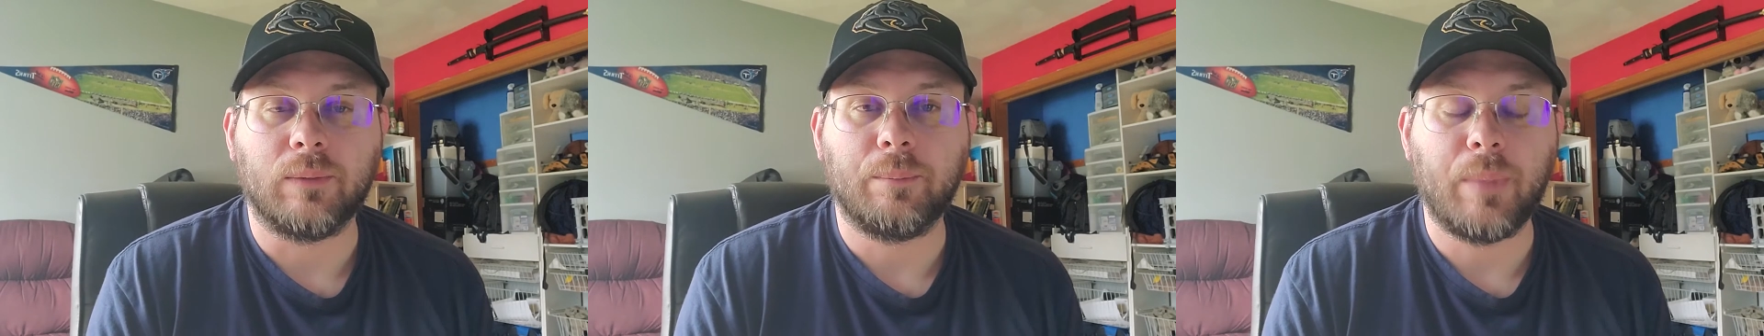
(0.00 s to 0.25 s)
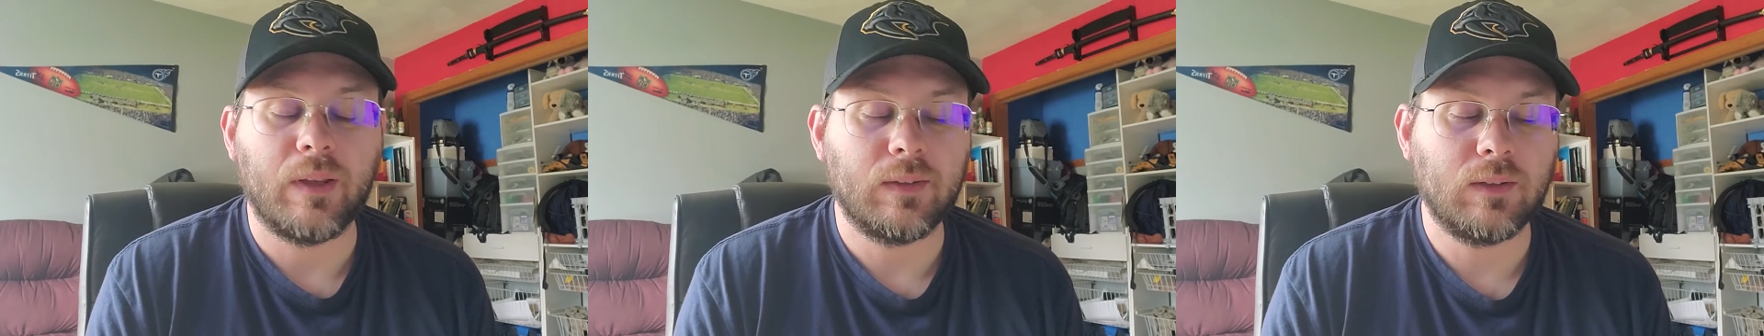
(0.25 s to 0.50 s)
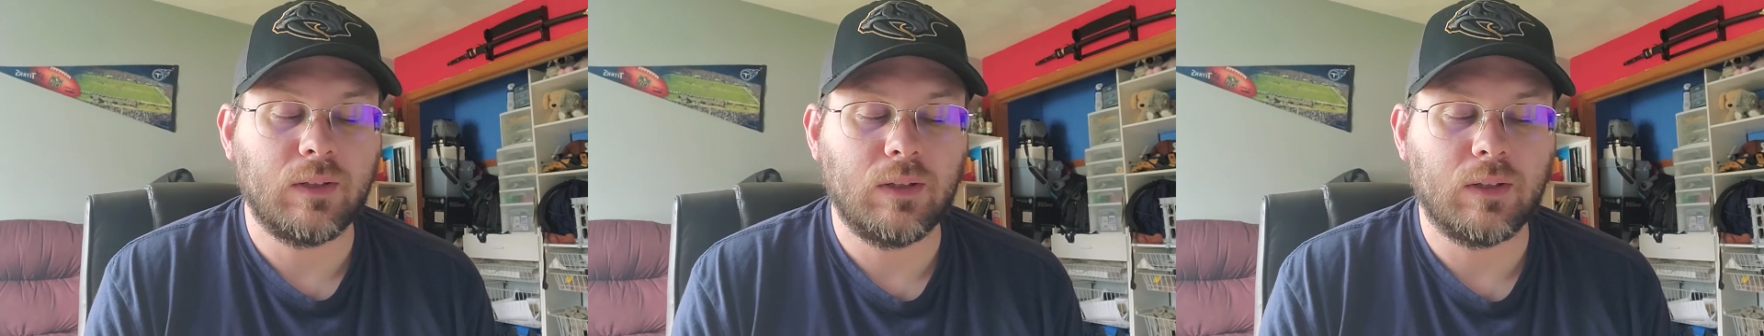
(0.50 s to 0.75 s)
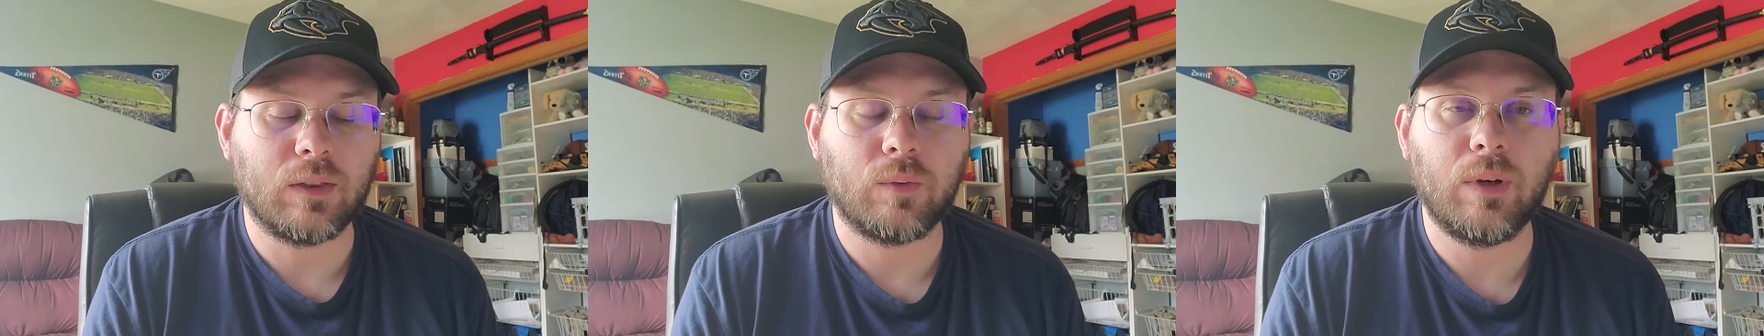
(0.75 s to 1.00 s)
Basically,
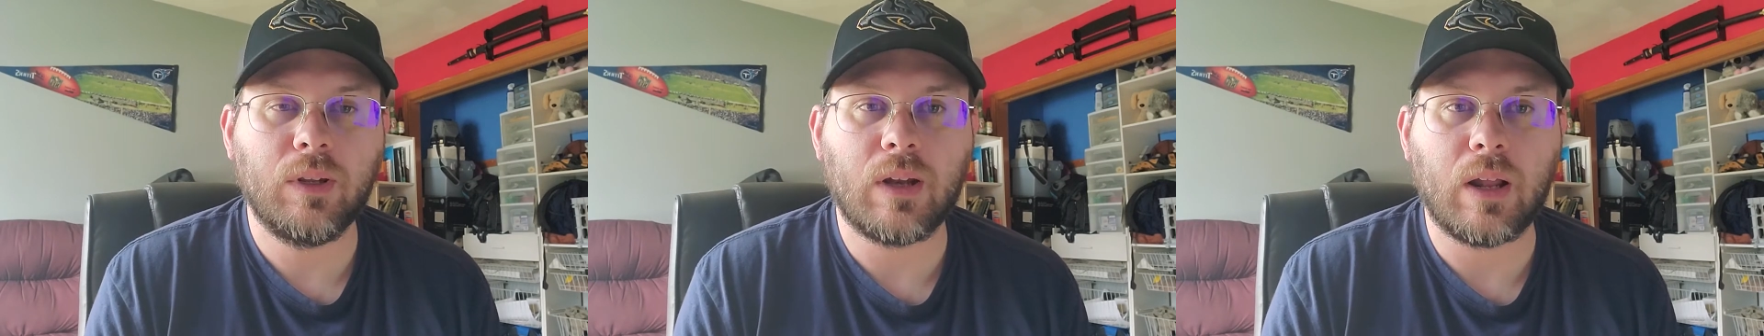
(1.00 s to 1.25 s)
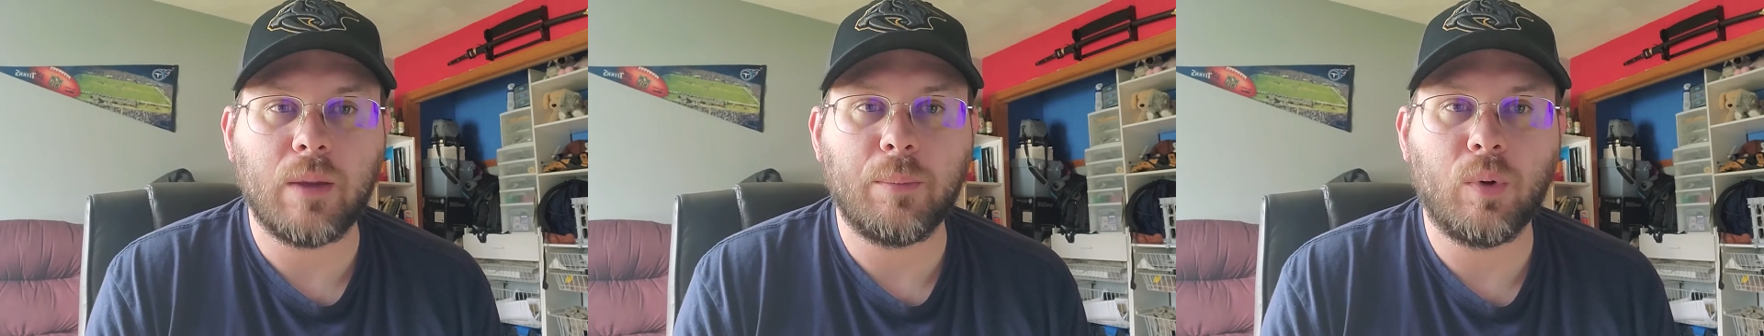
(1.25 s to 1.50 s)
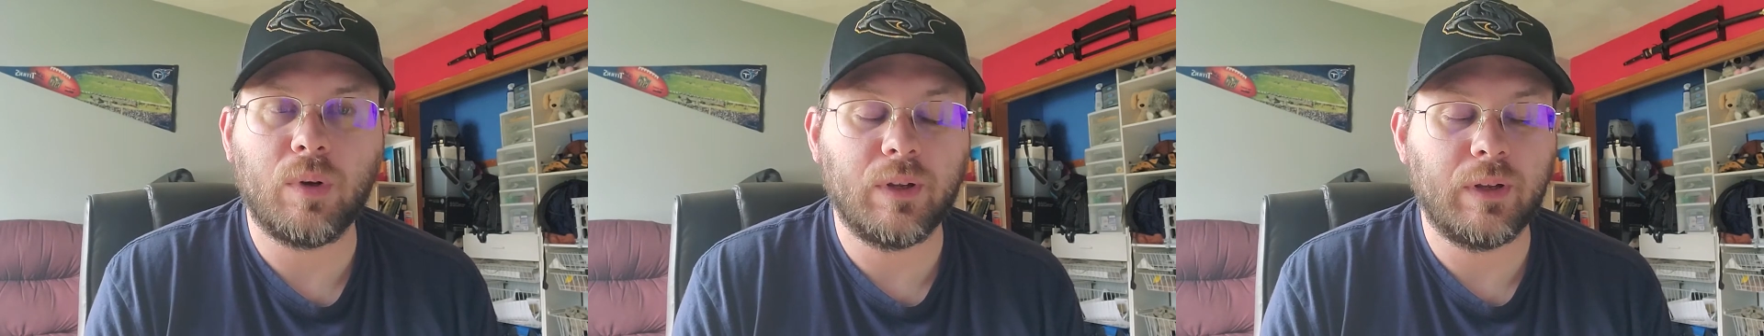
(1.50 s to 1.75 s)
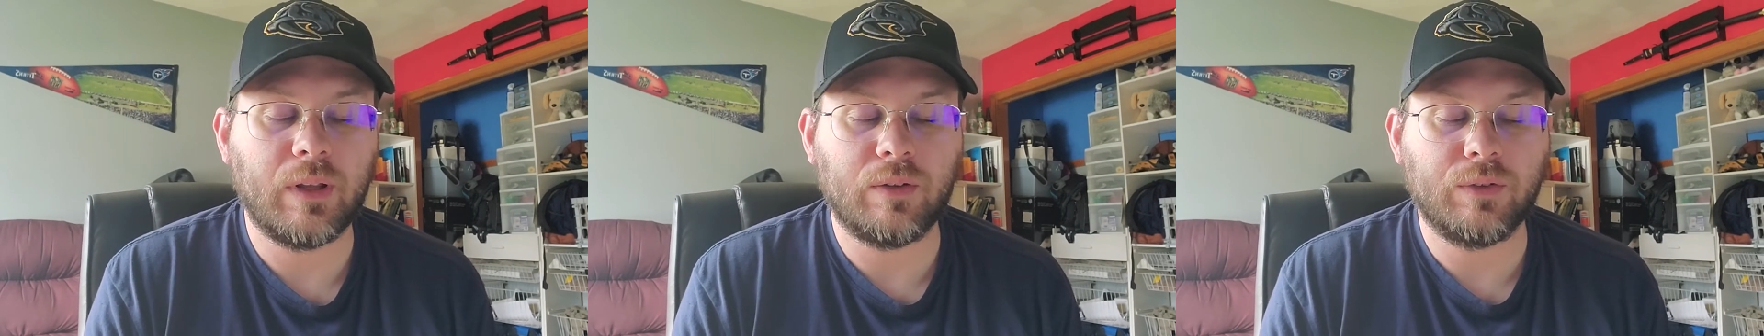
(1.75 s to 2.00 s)
the three that I boiled it
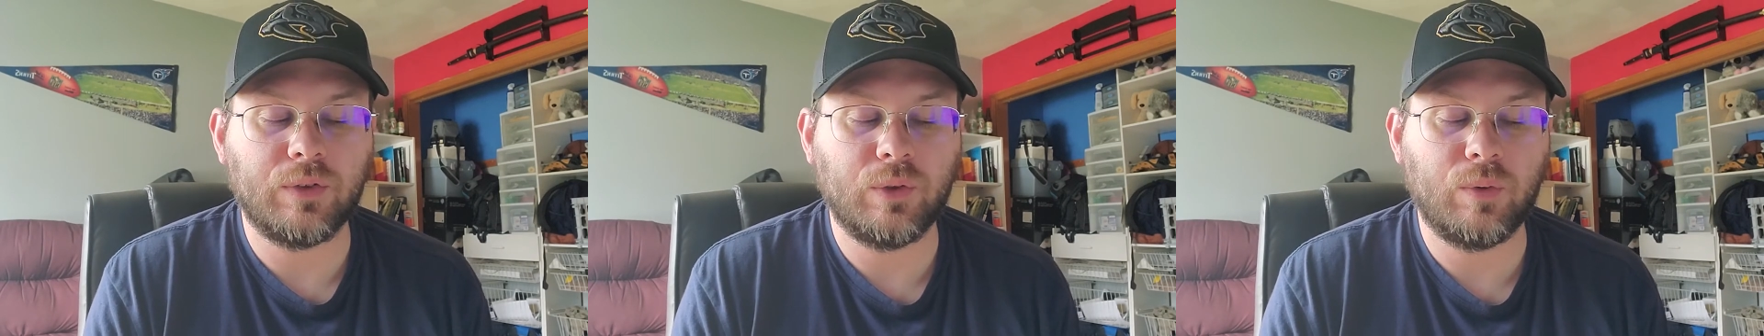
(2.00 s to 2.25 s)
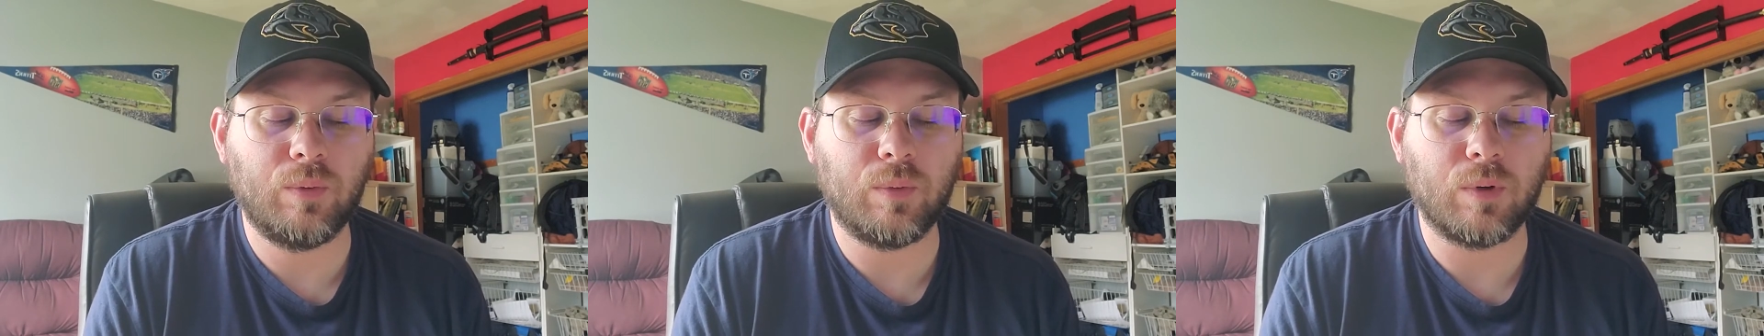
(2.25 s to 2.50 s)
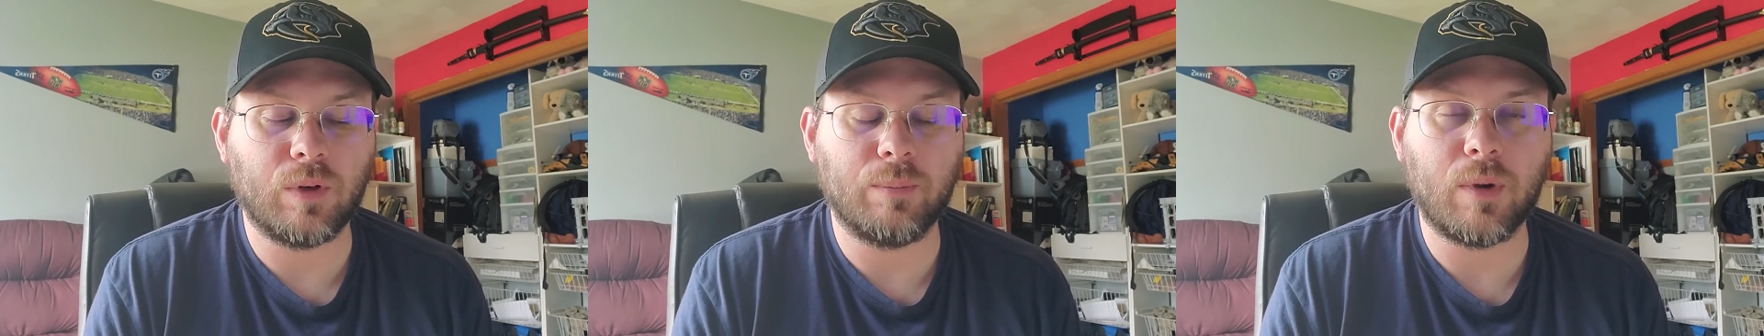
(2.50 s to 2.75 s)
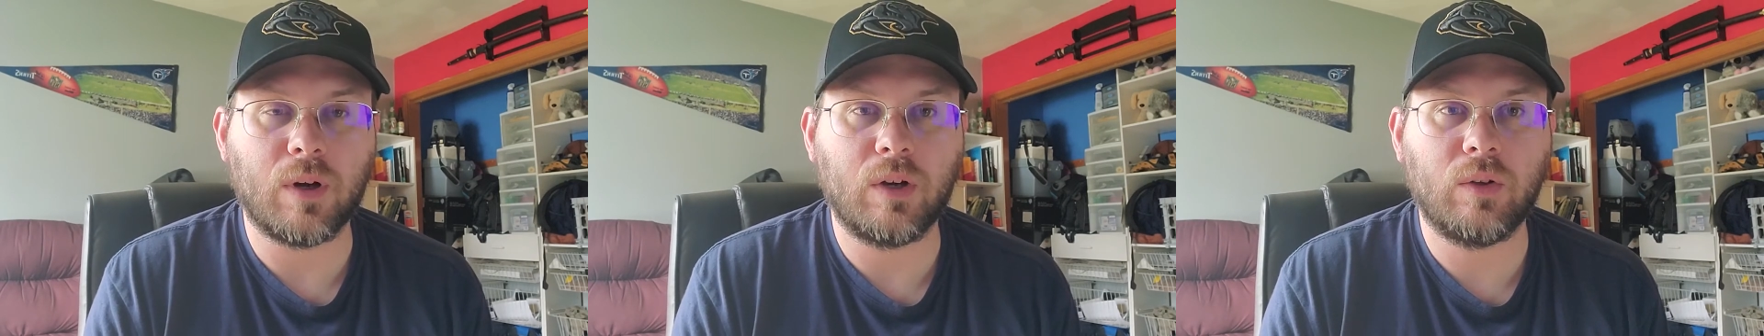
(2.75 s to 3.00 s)
down to were
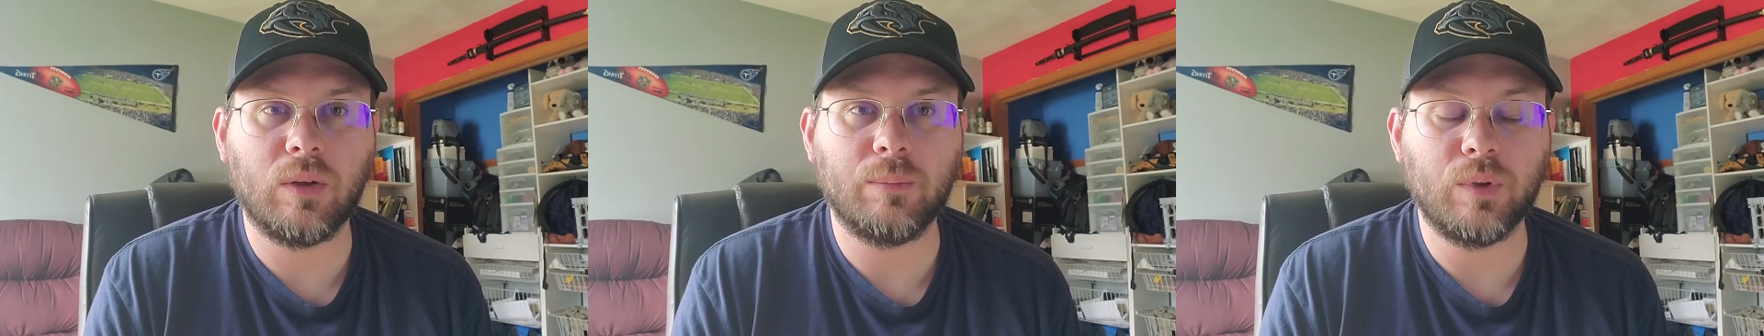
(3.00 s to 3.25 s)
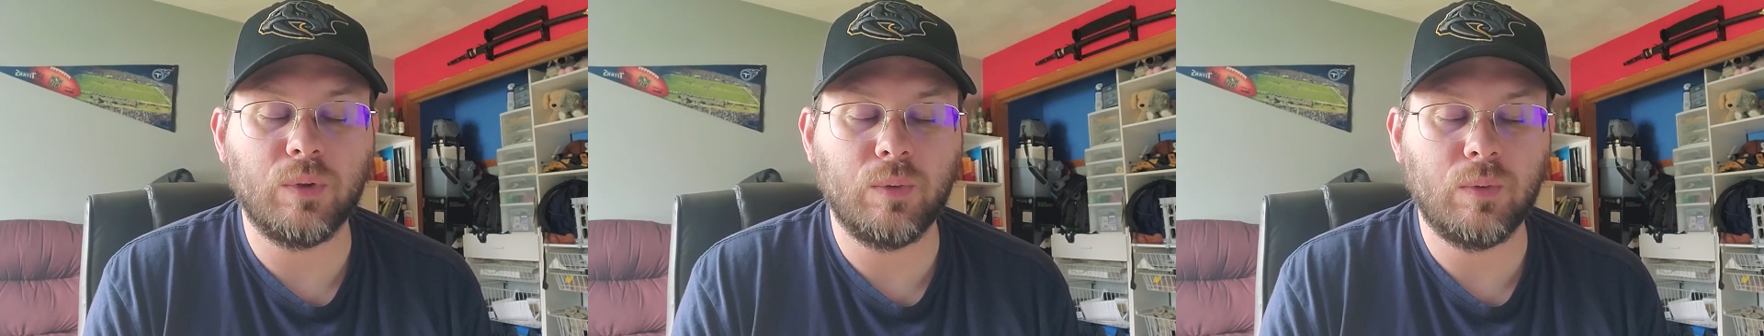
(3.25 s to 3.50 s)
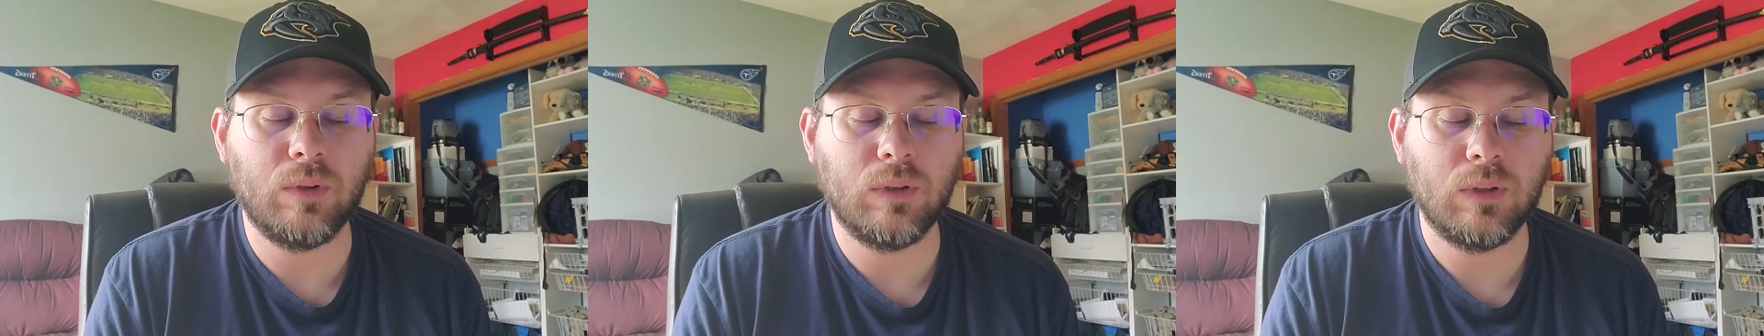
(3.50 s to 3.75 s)
Mario Lemieux,